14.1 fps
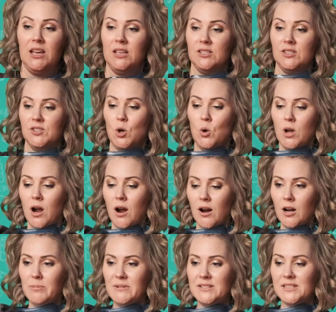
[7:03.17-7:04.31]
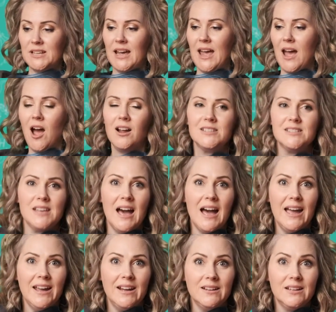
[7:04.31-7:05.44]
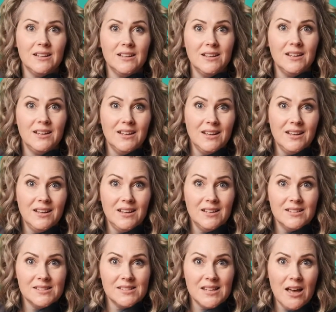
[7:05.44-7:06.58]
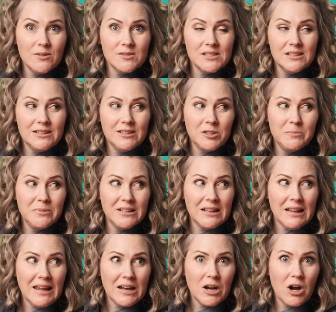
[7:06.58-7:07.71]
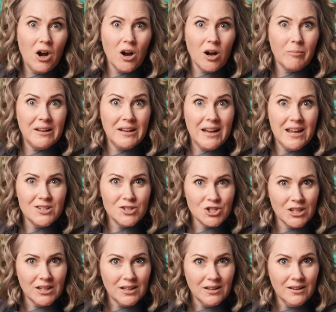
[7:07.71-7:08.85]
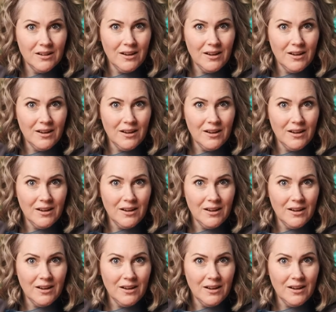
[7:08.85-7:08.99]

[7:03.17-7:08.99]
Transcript: So carbon dioxide sounds a little bit like carbonation.